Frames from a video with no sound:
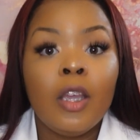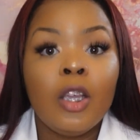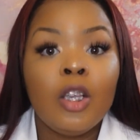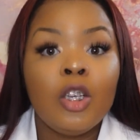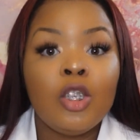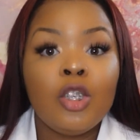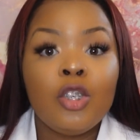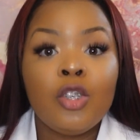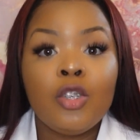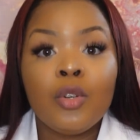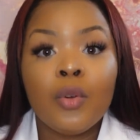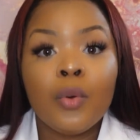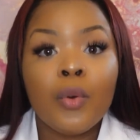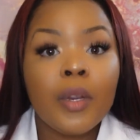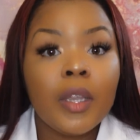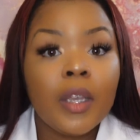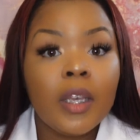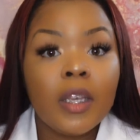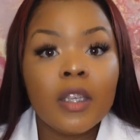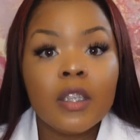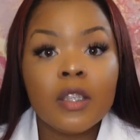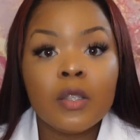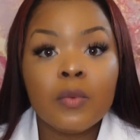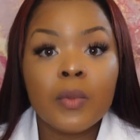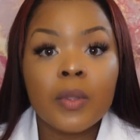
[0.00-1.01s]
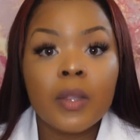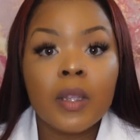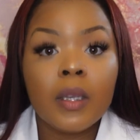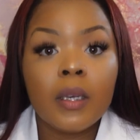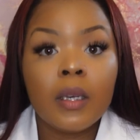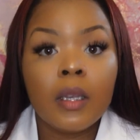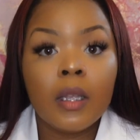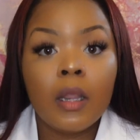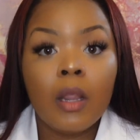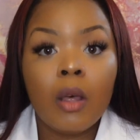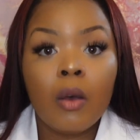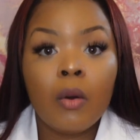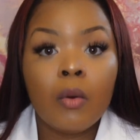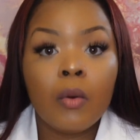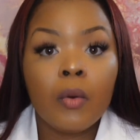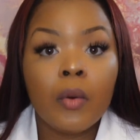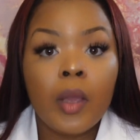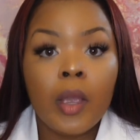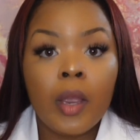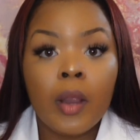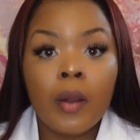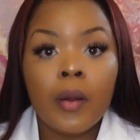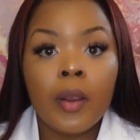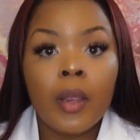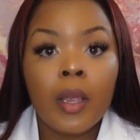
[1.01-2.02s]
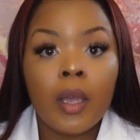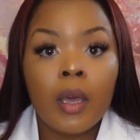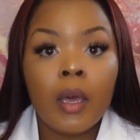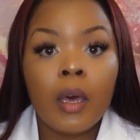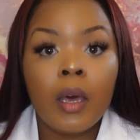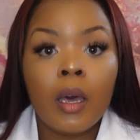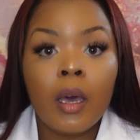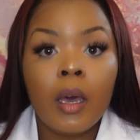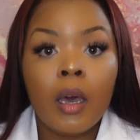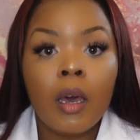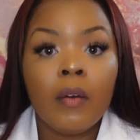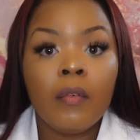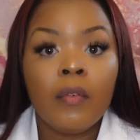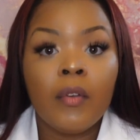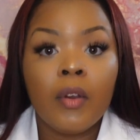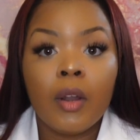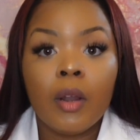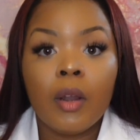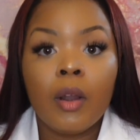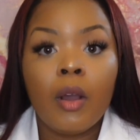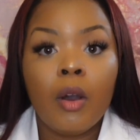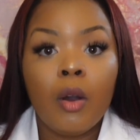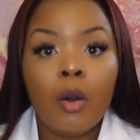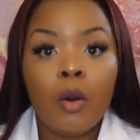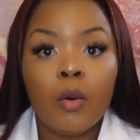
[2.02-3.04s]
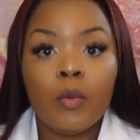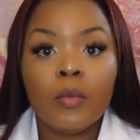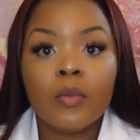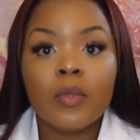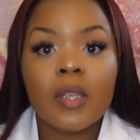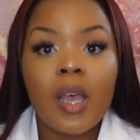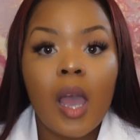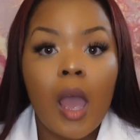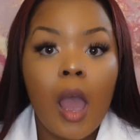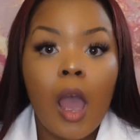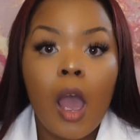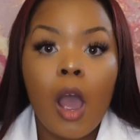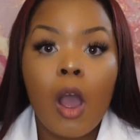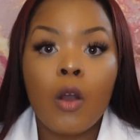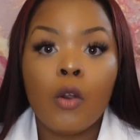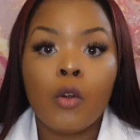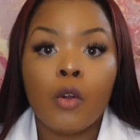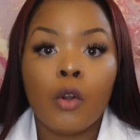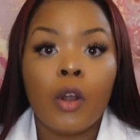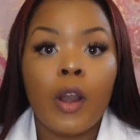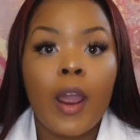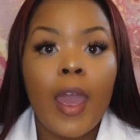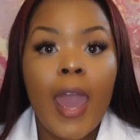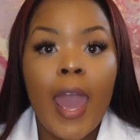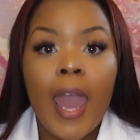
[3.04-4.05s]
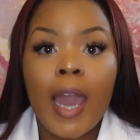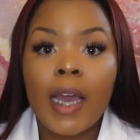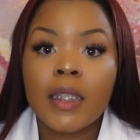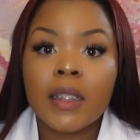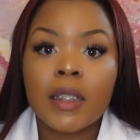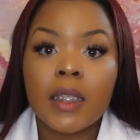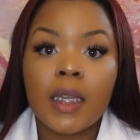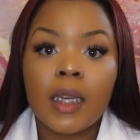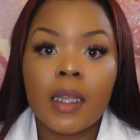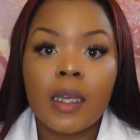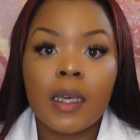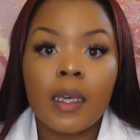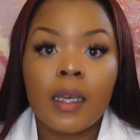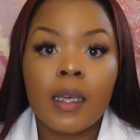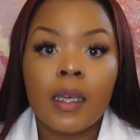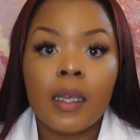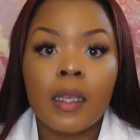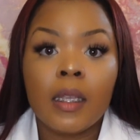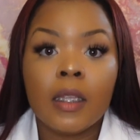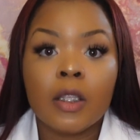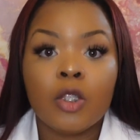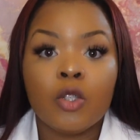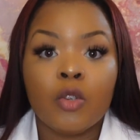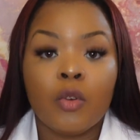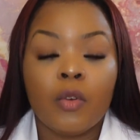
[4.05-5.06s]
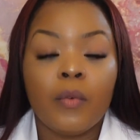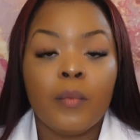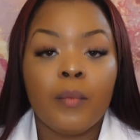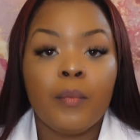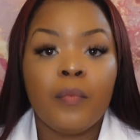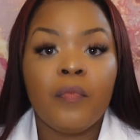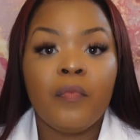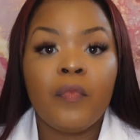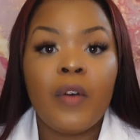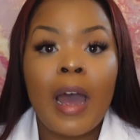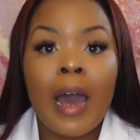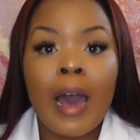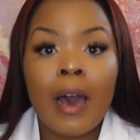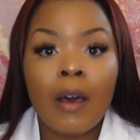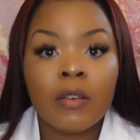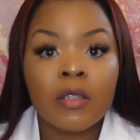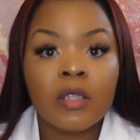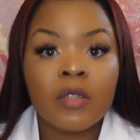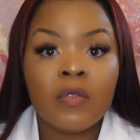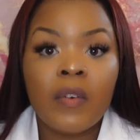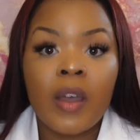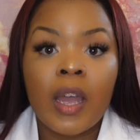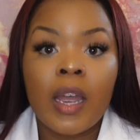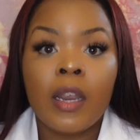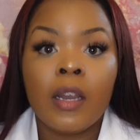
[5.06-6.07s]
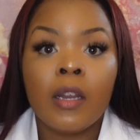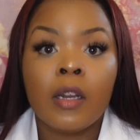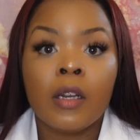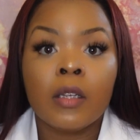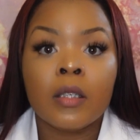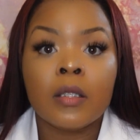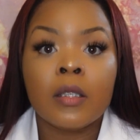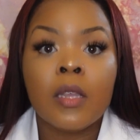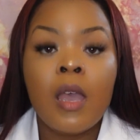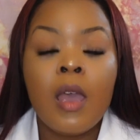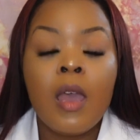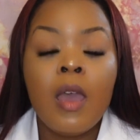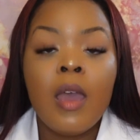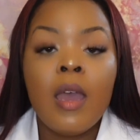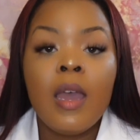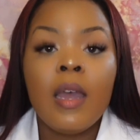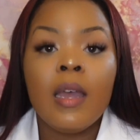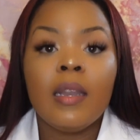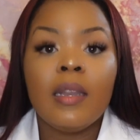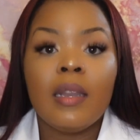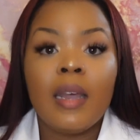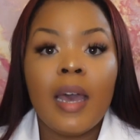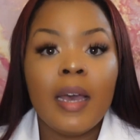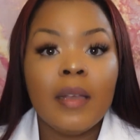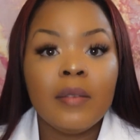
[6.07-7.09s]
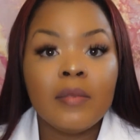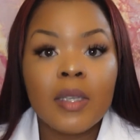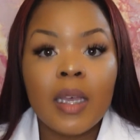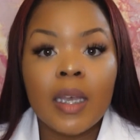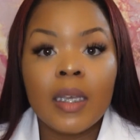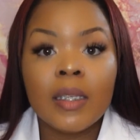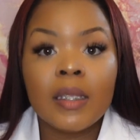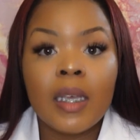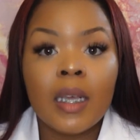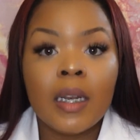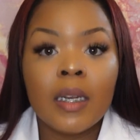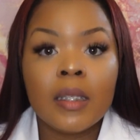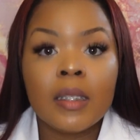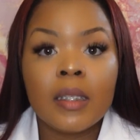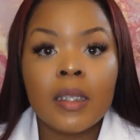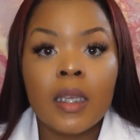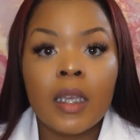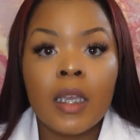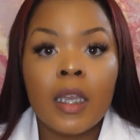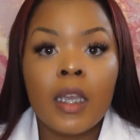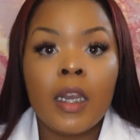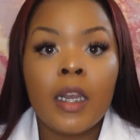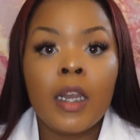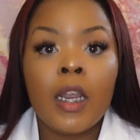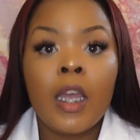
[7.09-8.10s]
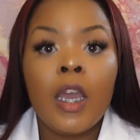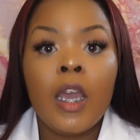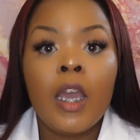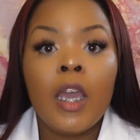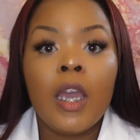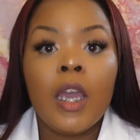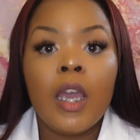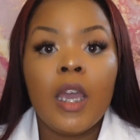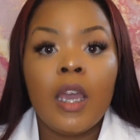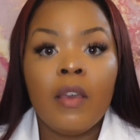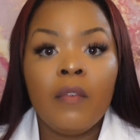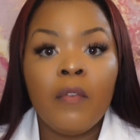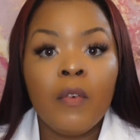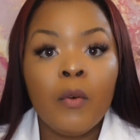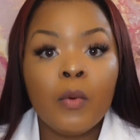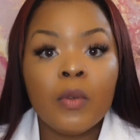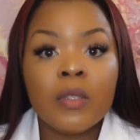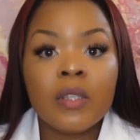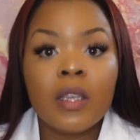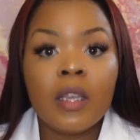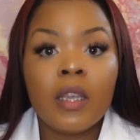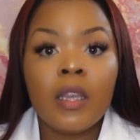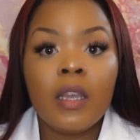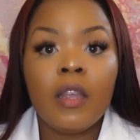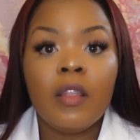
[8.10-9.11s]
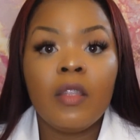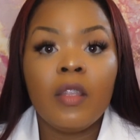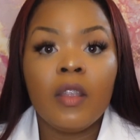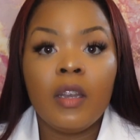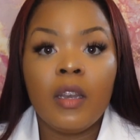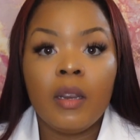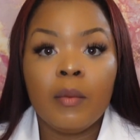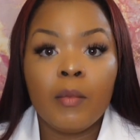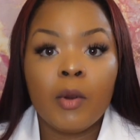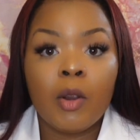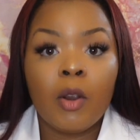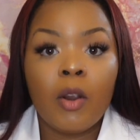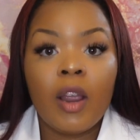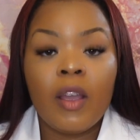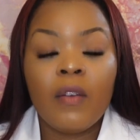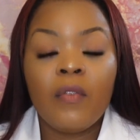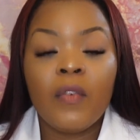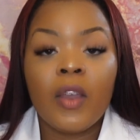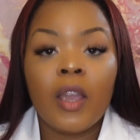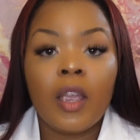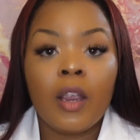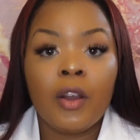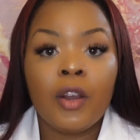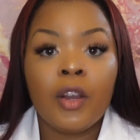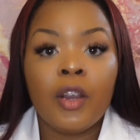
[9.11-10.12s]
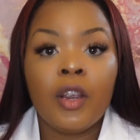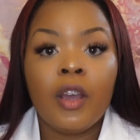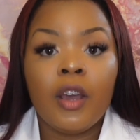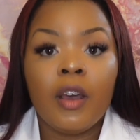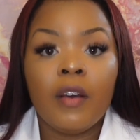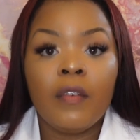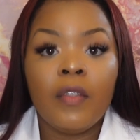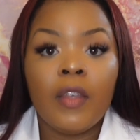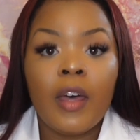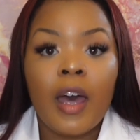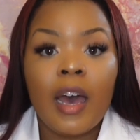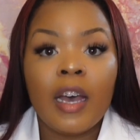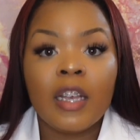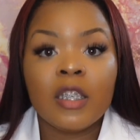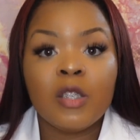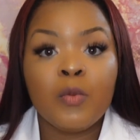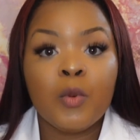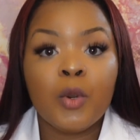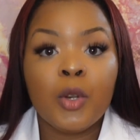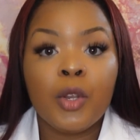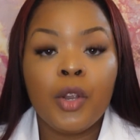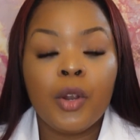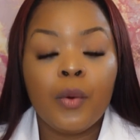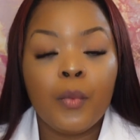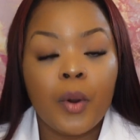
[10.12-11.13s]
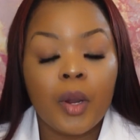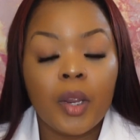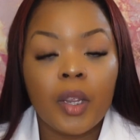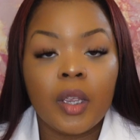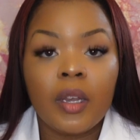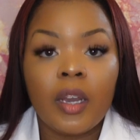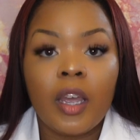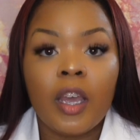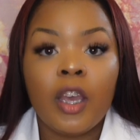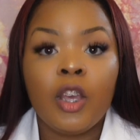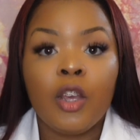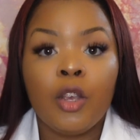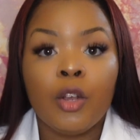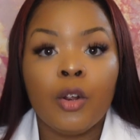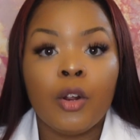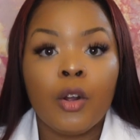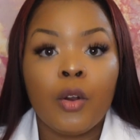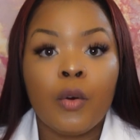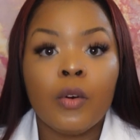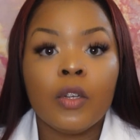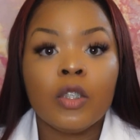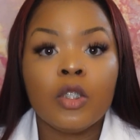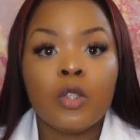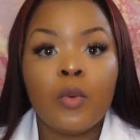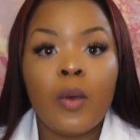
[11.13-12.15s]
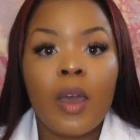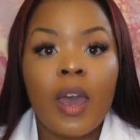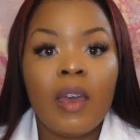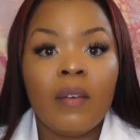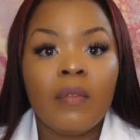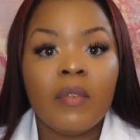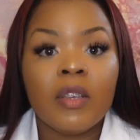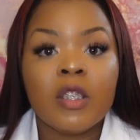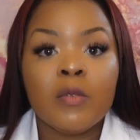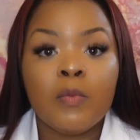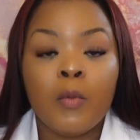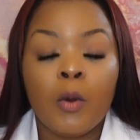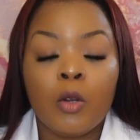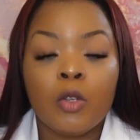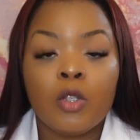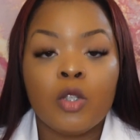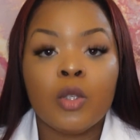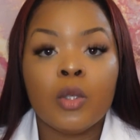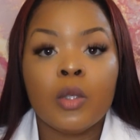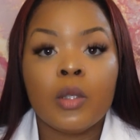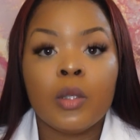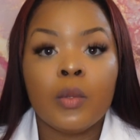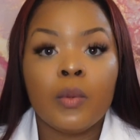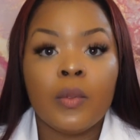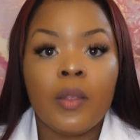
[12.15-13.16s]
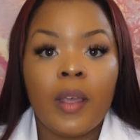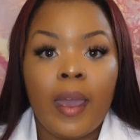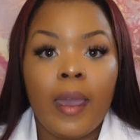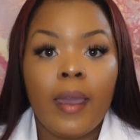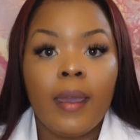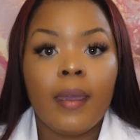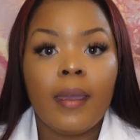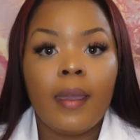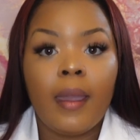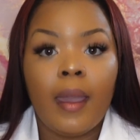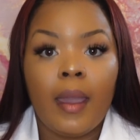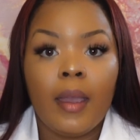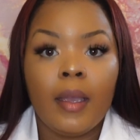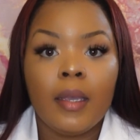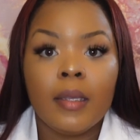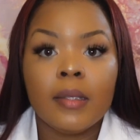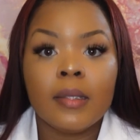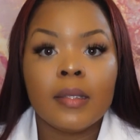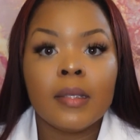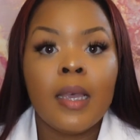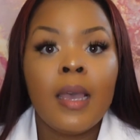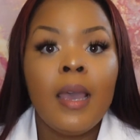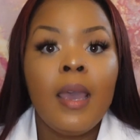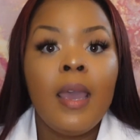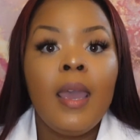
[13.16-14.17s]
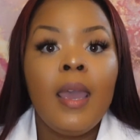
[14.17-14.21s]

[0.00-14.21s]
shootings within the local area of your hometown, or accidents or house fires, 9 times out of 10, if it was in the demographic area of the hospital you're working at, you're going to have exposure to that case.